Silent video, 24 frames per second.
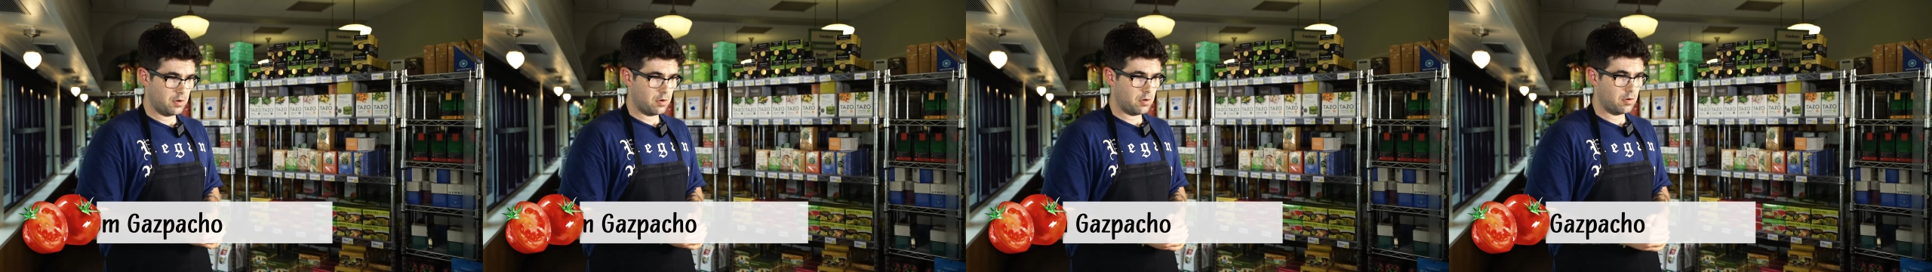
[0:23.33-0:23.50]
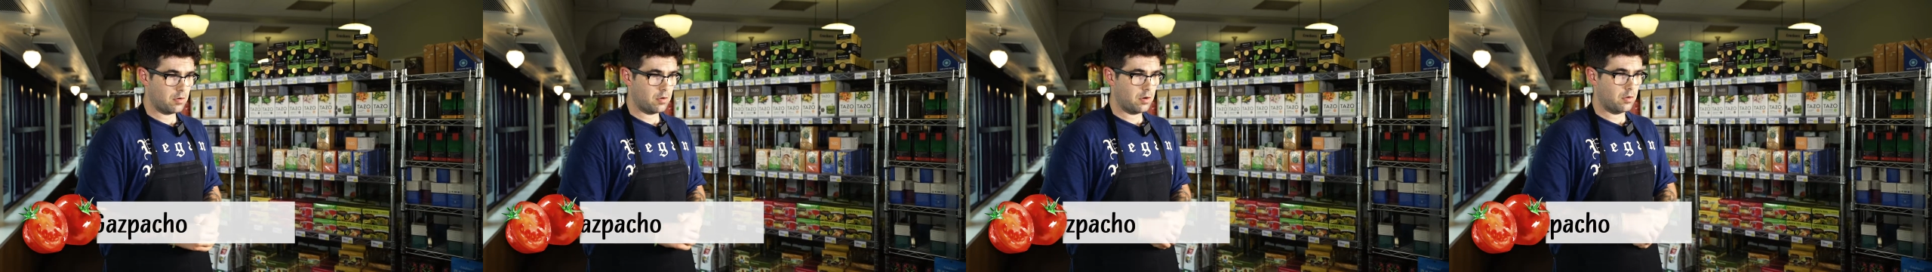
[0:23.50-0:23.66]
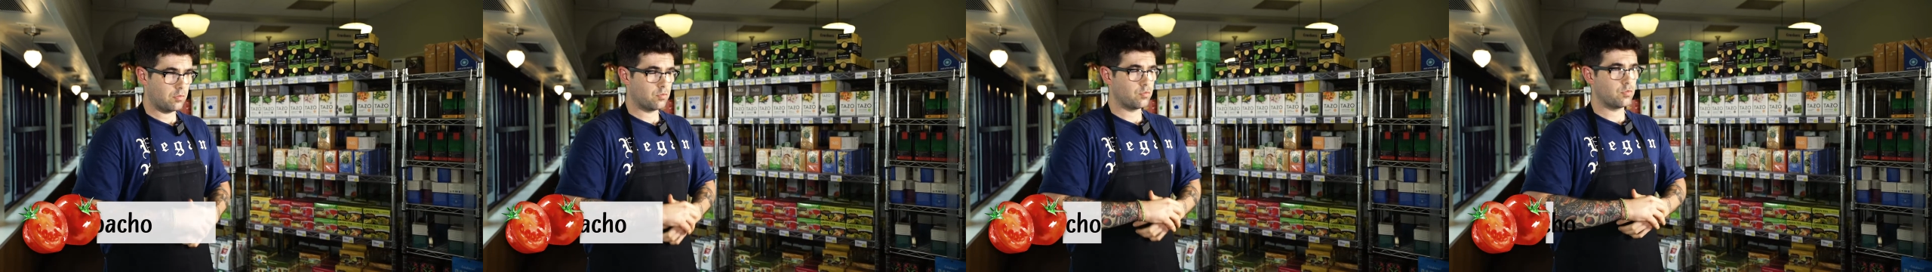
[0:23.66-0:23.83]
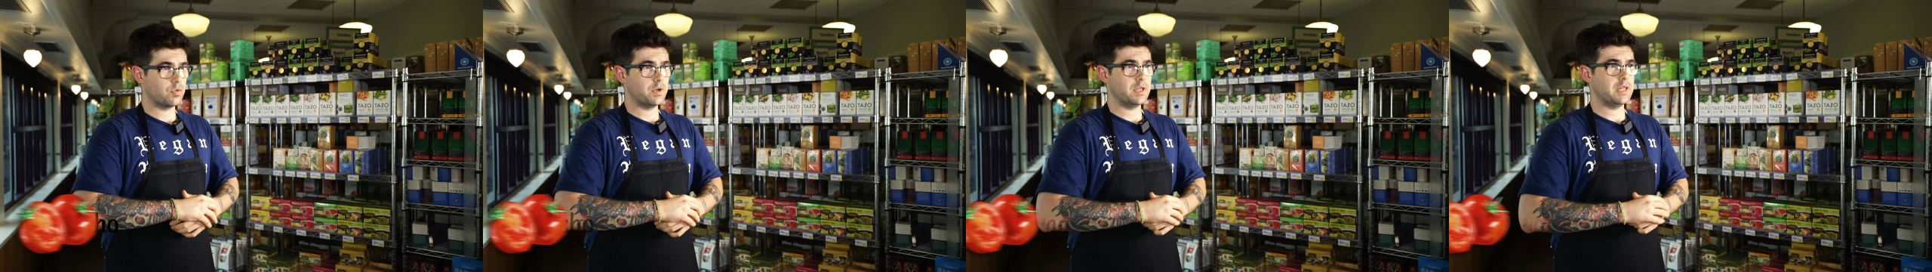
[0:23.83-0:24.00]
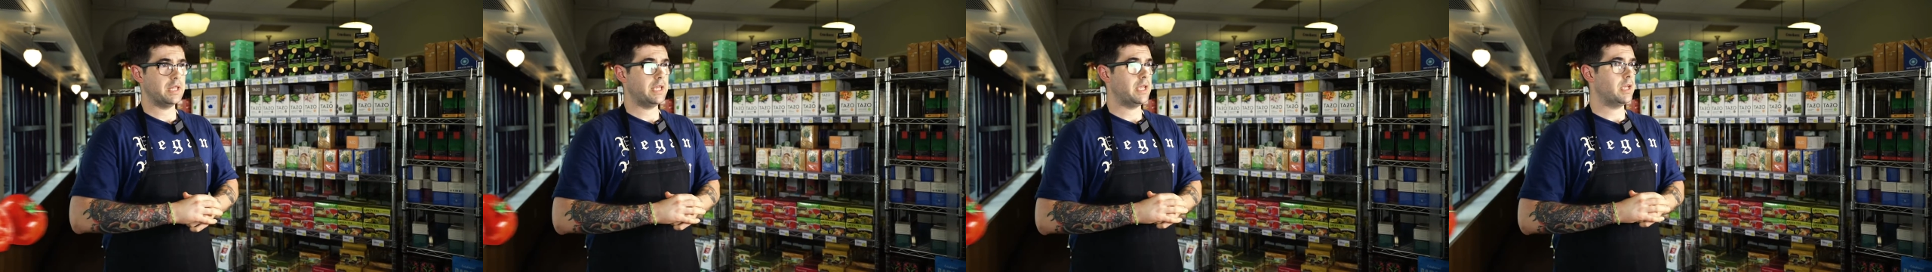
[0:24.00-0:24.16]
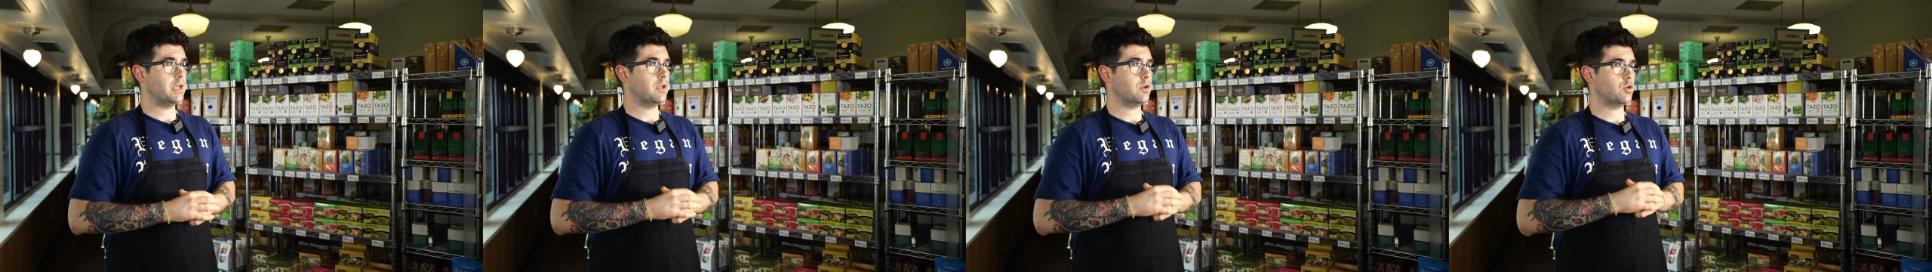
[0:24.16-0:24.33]
they're a
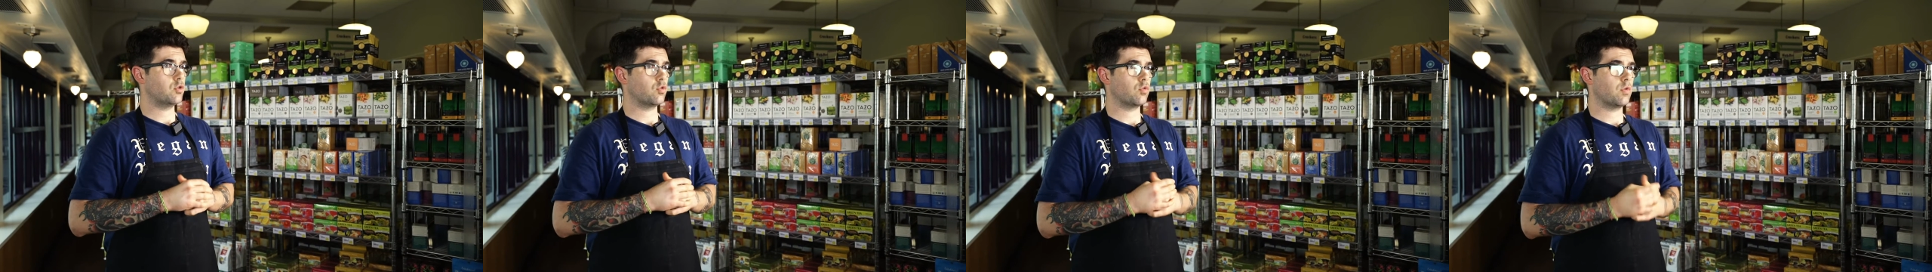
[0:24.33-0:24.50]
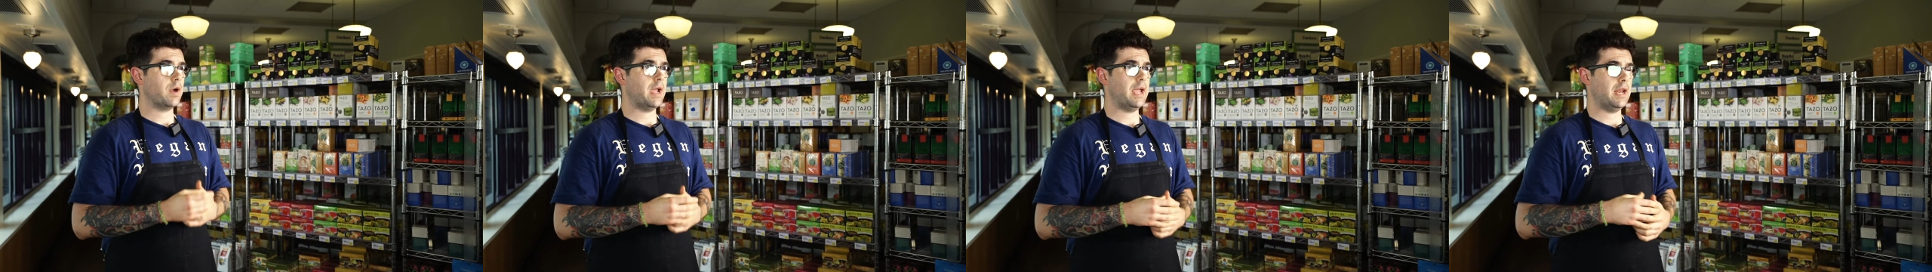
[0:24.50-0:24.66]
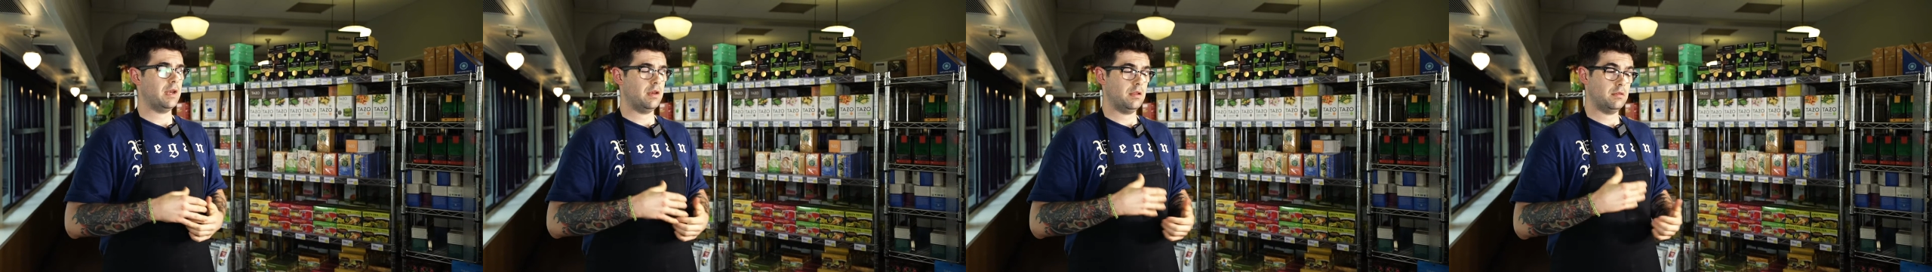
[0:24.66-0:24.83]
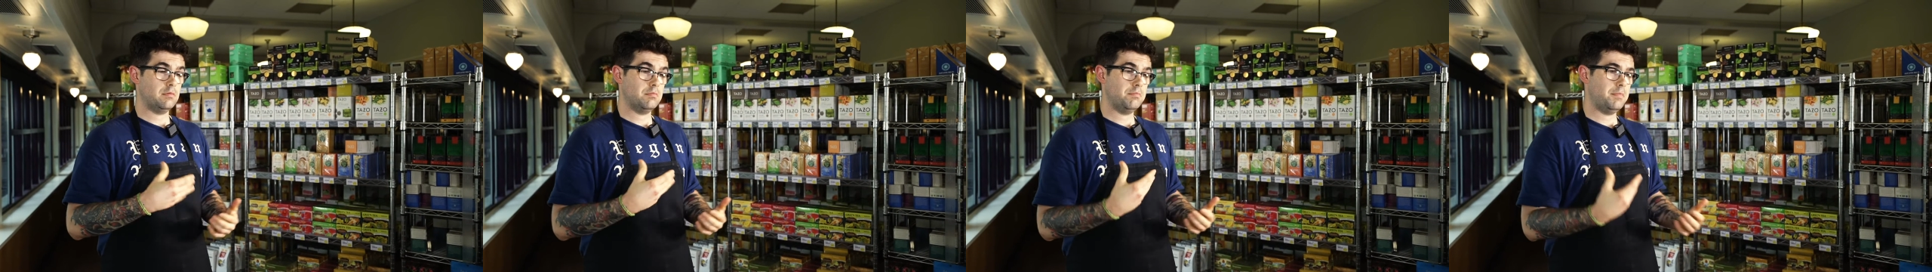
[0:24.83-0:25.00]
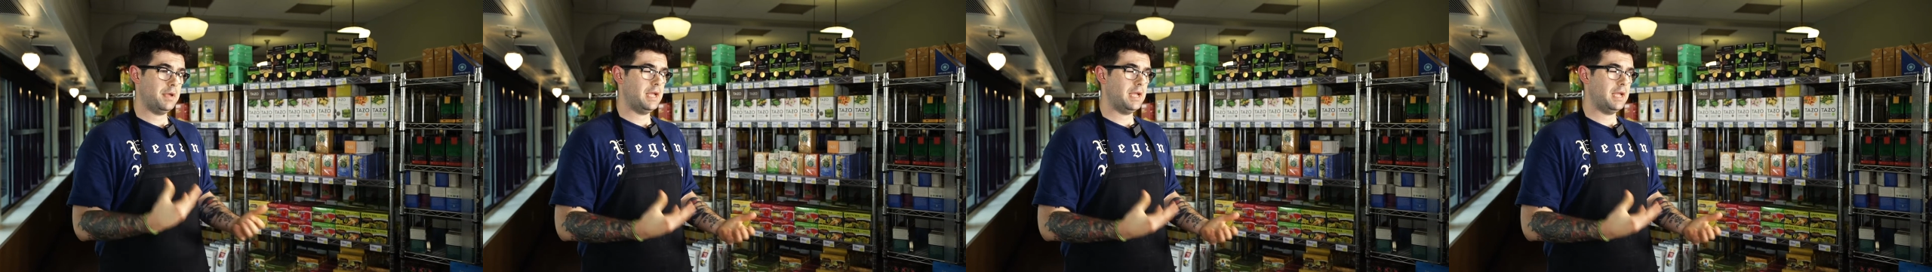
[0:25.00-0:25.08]
really great